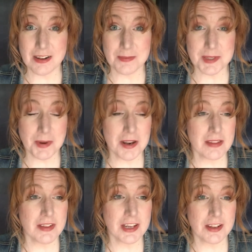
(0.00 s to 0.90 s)
comes a part of
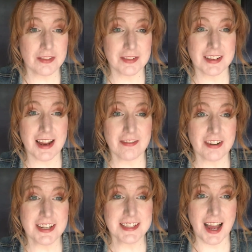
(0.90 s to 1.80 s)
the video, but
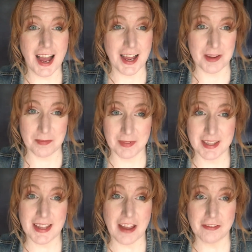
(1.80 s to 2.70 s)
every time,
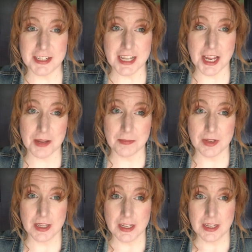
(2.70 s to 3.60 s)
like every time,
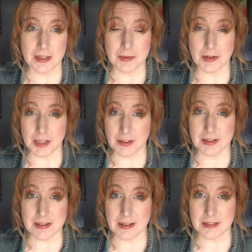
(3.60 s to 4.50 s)
I'm gonna let you
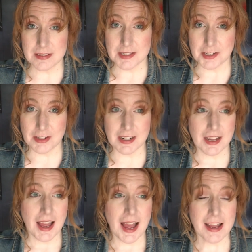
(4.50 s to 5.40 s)
guys on a little secret.
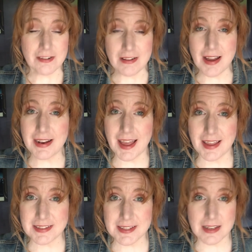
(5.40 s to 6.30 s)
I don't know how
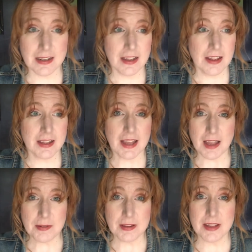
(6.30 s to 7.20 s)
to end it. Like
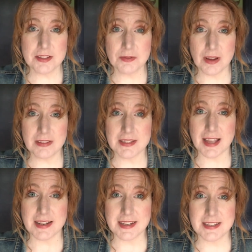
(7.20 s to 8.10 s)
I, I do all these
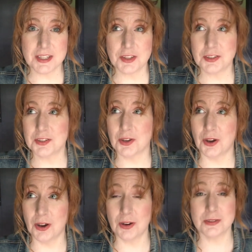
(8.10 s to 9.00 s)
endings and they're
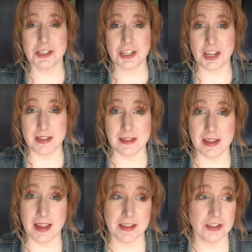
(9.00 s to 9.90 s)
so
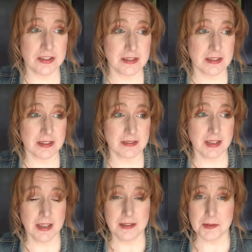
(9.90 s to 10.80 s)
cheesy and just
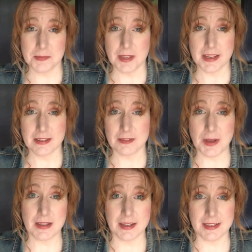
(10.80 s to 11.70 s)
I'm like,
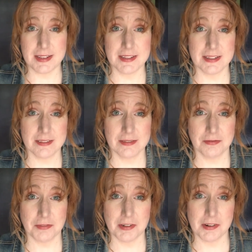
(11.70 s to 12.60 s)
well, I need to
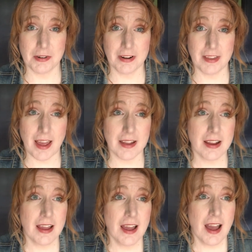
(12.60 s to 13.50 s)
re-record that.
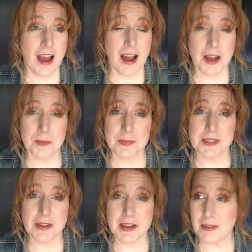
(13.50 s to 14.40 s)
Um,
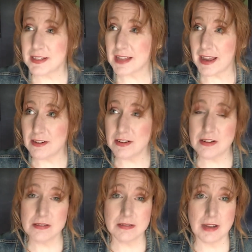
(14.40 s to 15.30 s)
so anyways, I don't
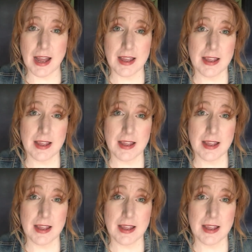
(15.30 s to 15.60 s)
know. I